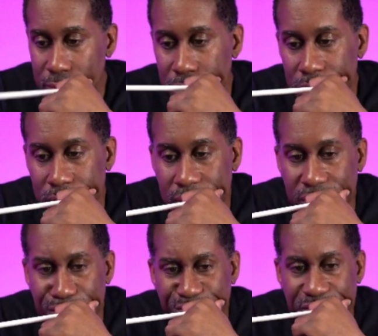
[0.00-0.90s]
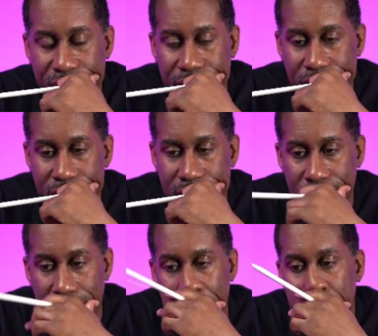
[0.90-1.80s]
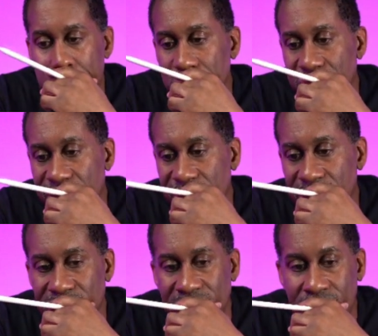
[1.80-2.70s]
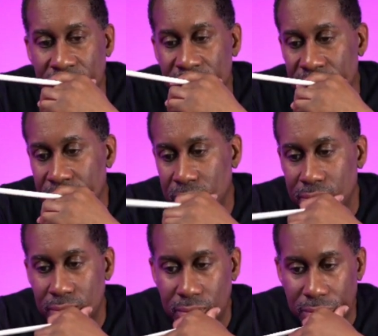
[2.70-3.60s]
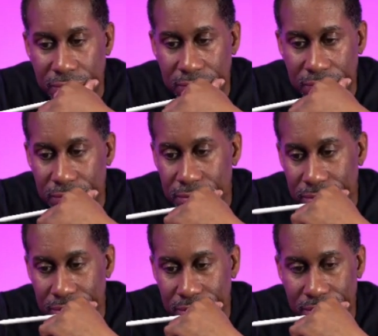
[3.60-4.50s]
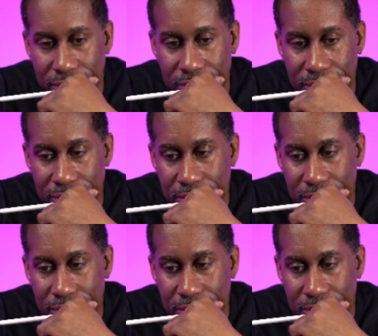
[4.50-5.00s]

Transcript: This person isn't speaking.